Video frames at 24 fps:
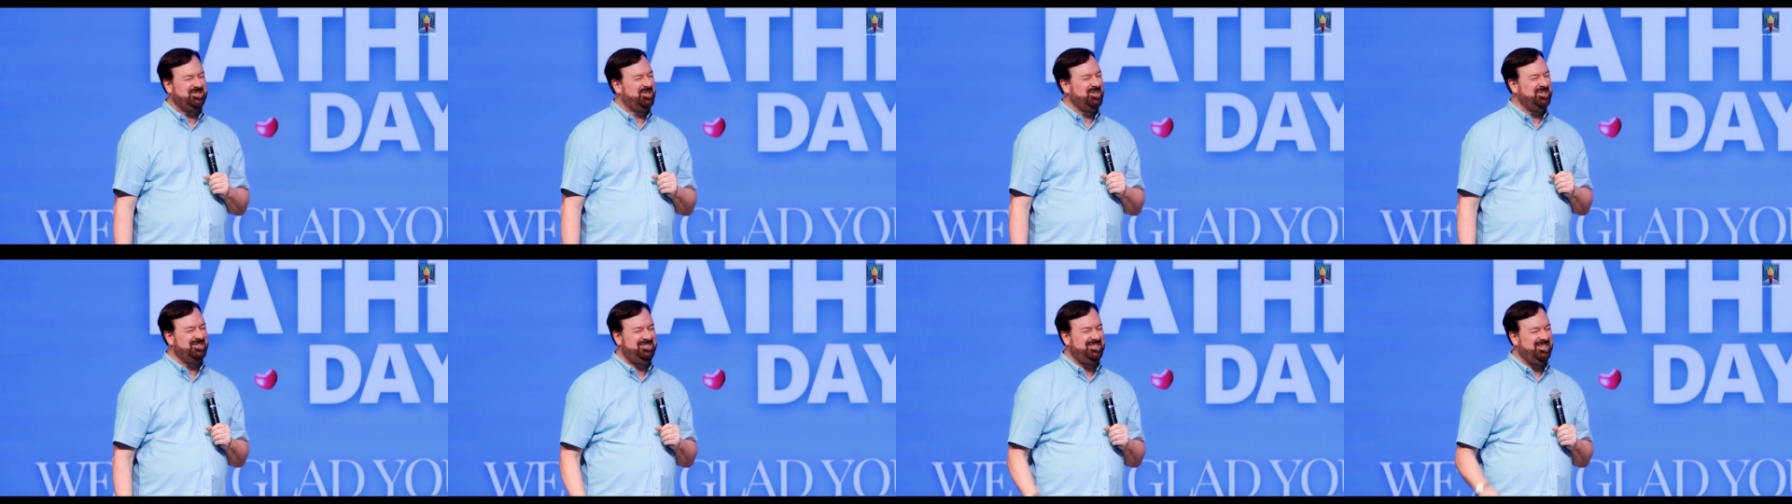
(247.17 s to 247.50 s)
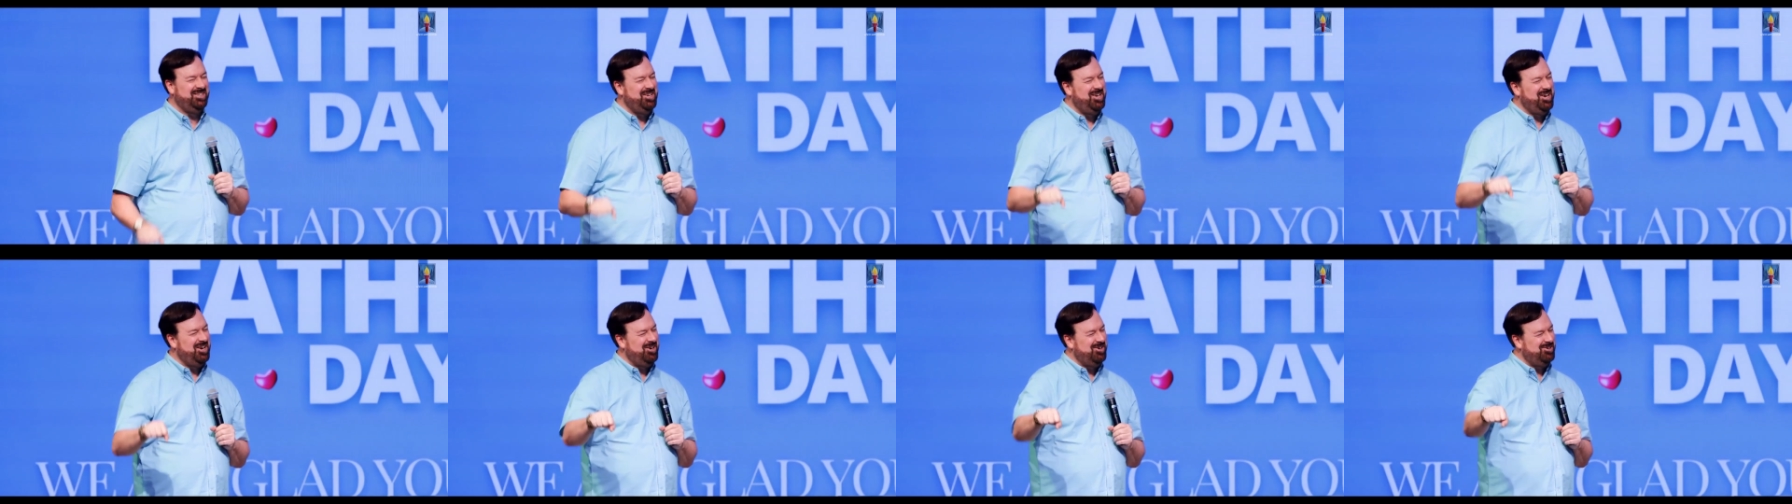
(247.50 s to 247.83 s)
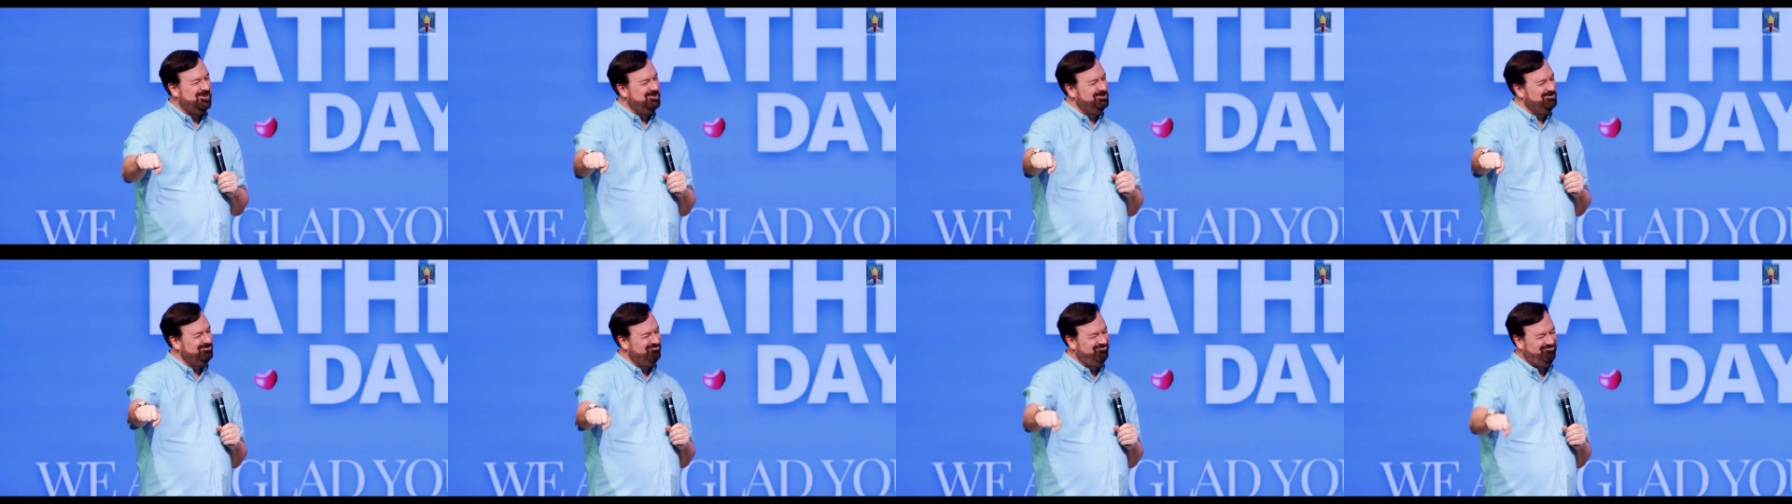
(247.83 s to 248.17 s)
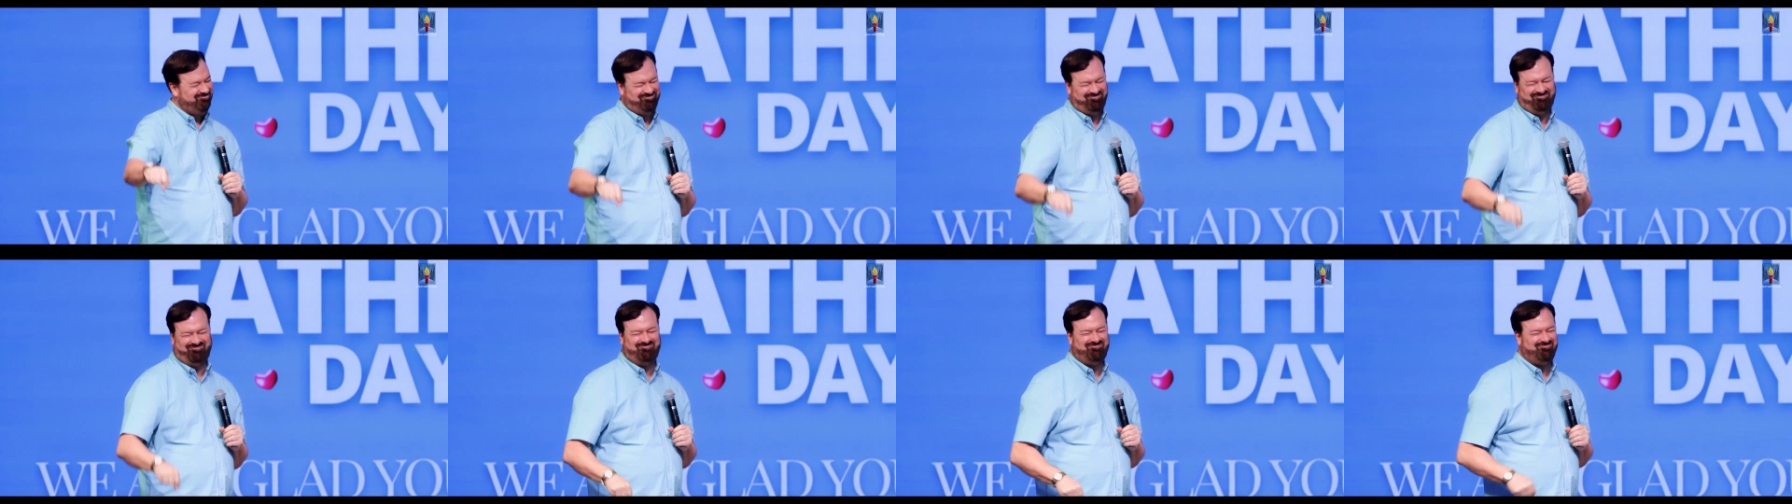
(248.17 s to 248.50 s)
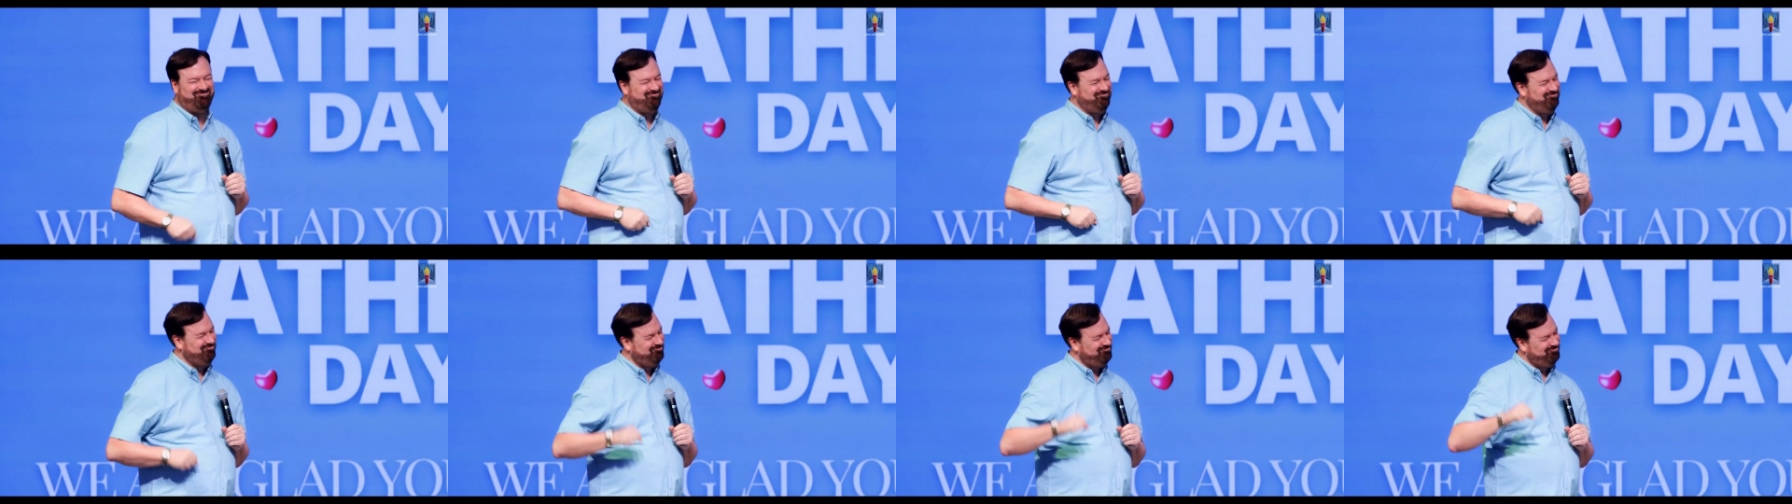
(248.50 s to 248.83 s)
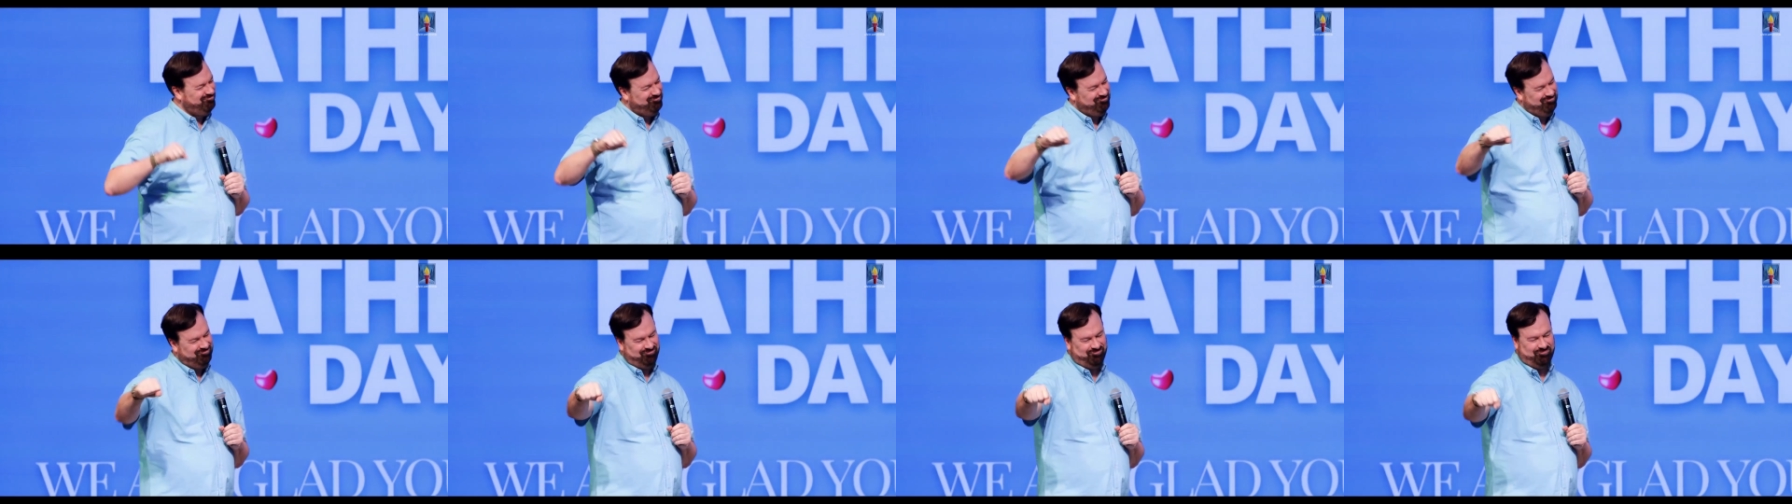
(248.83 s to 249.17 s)
good to know.
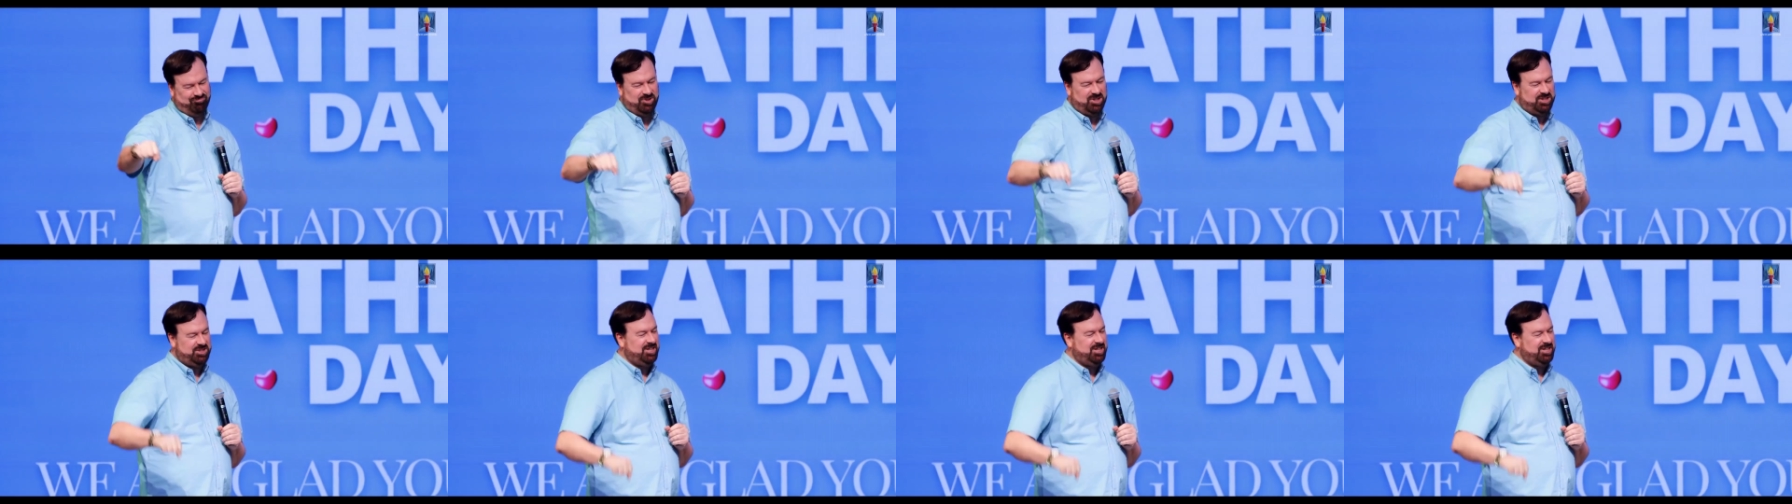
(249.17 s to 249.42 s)
We're